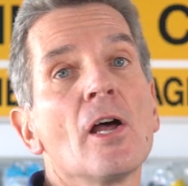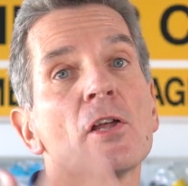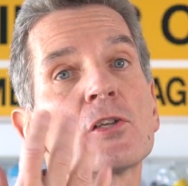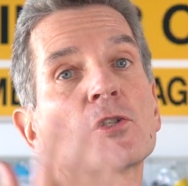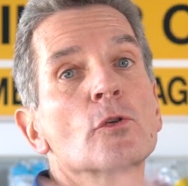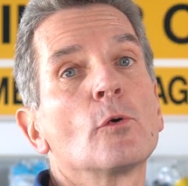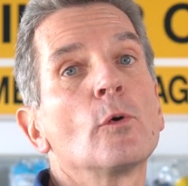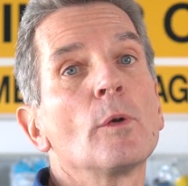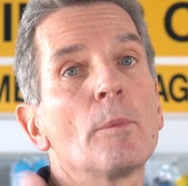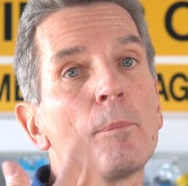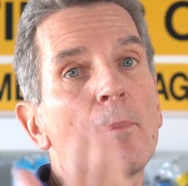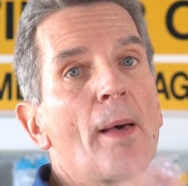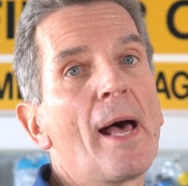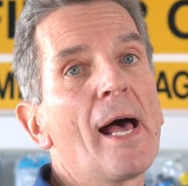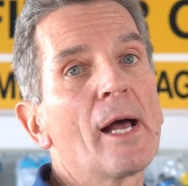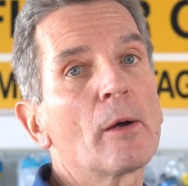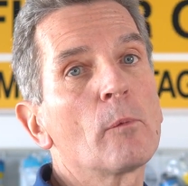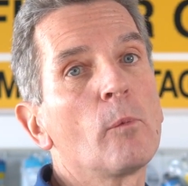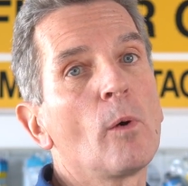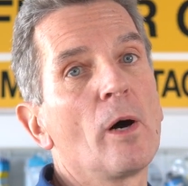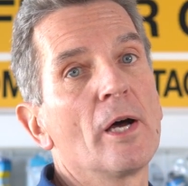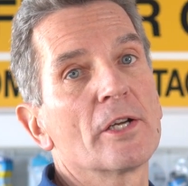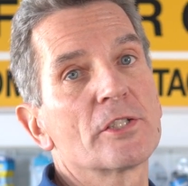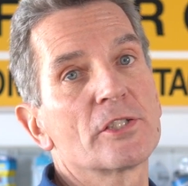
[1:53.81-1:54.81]
so it
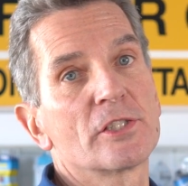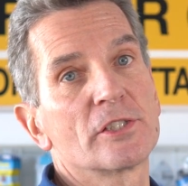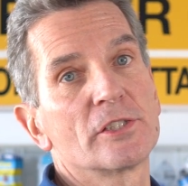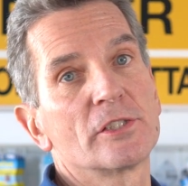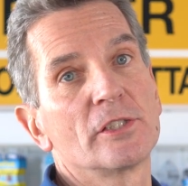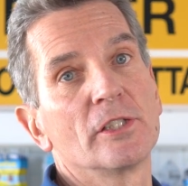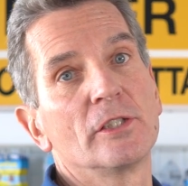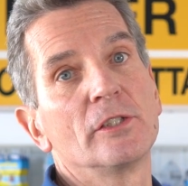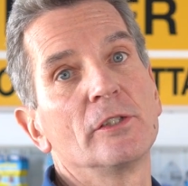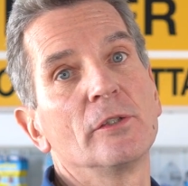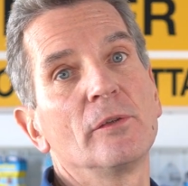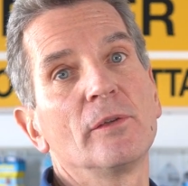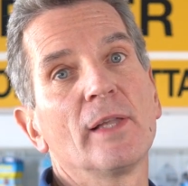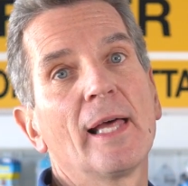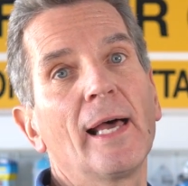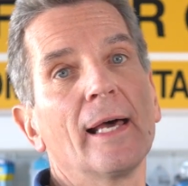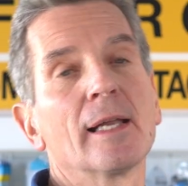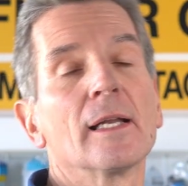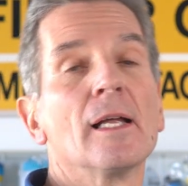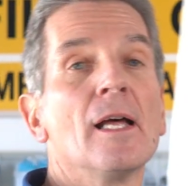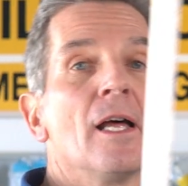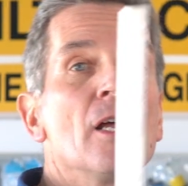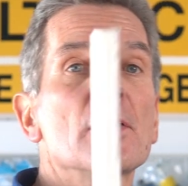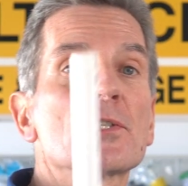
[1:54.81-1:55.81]
backwashes to do
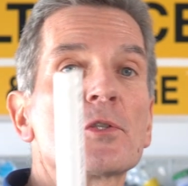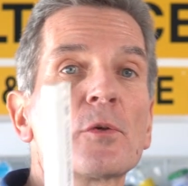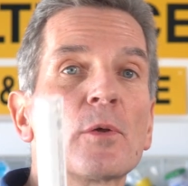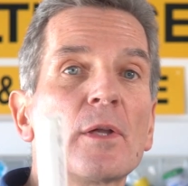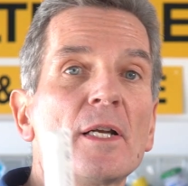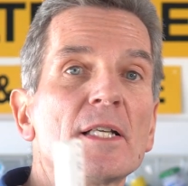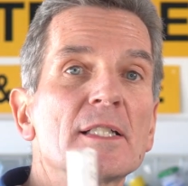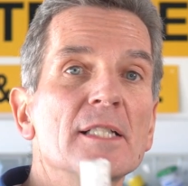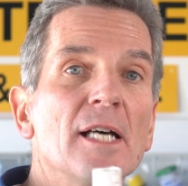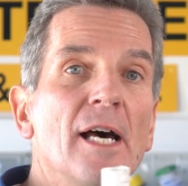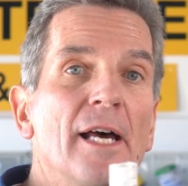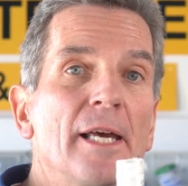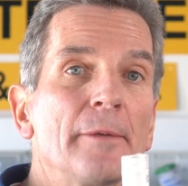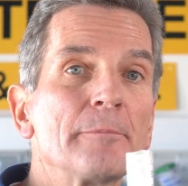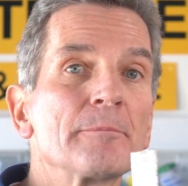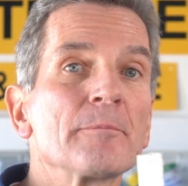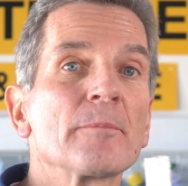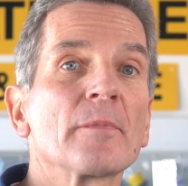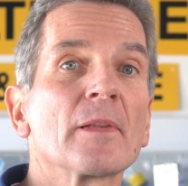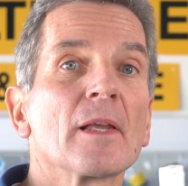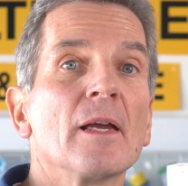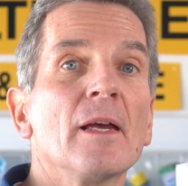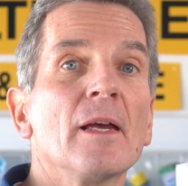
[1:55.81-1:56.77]
that. So at a time